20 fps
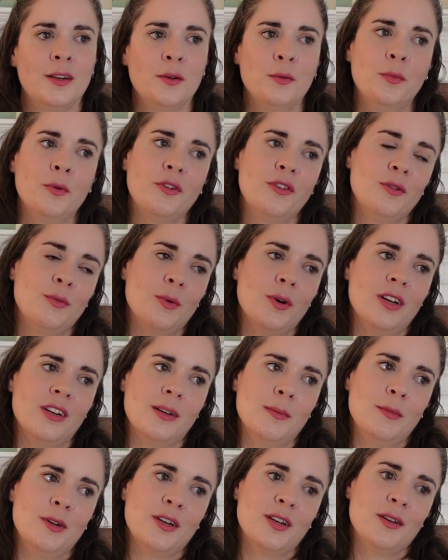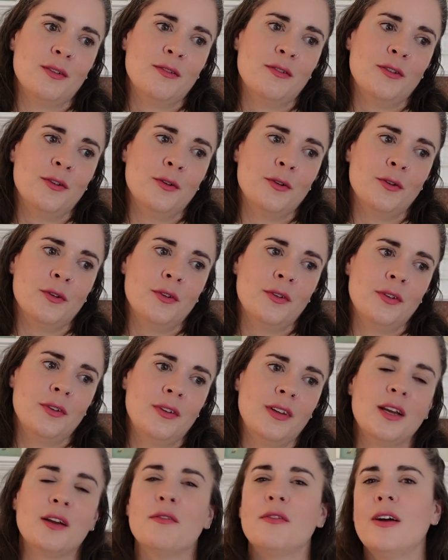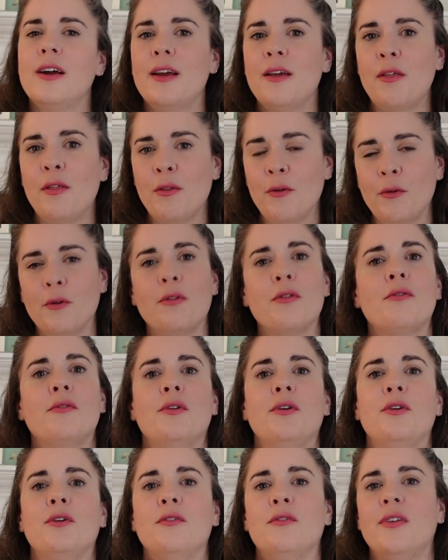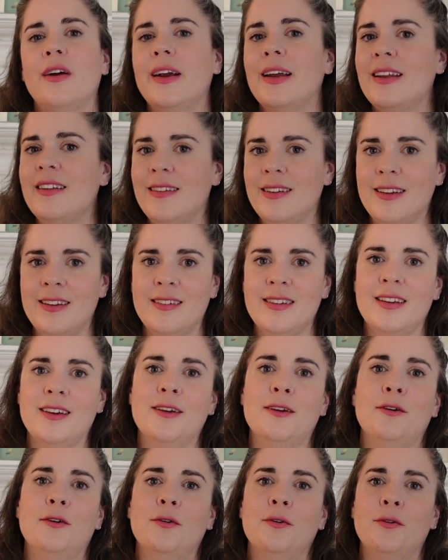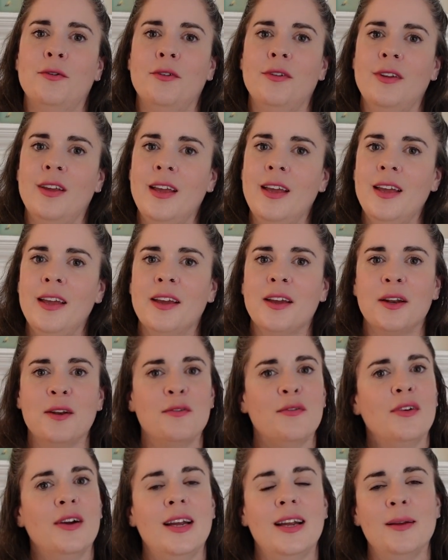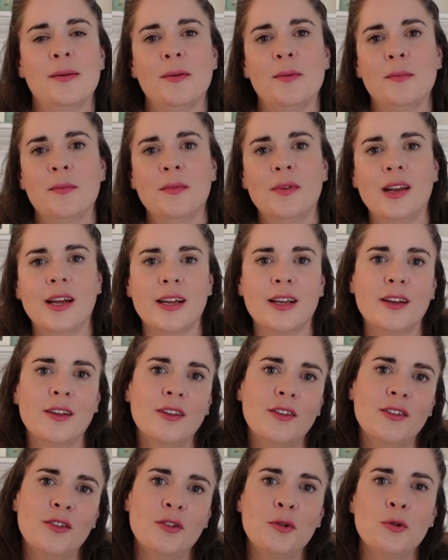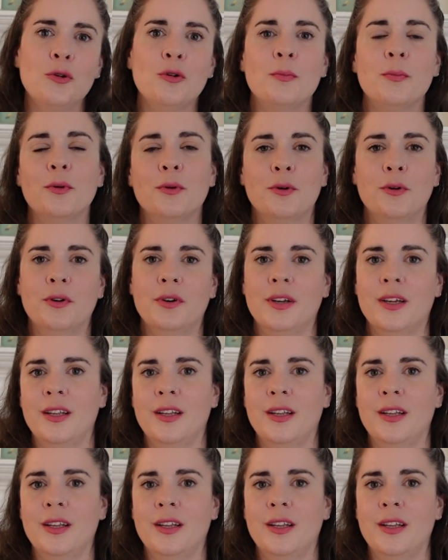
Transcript: what's the word I'm looking for? Like very thought through, very detailed, kind of very like store-bought.